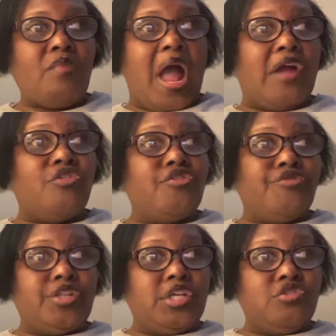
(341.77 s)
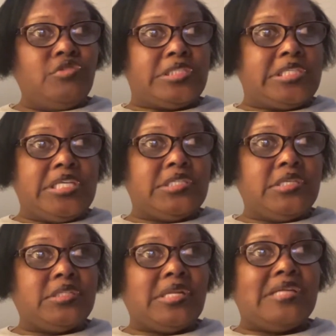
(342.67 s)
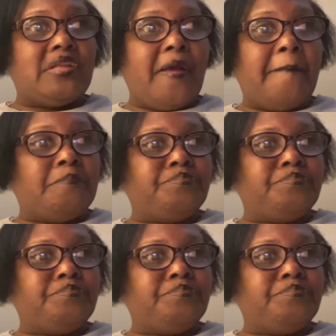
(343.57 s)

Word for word: I don't really use seasons like that.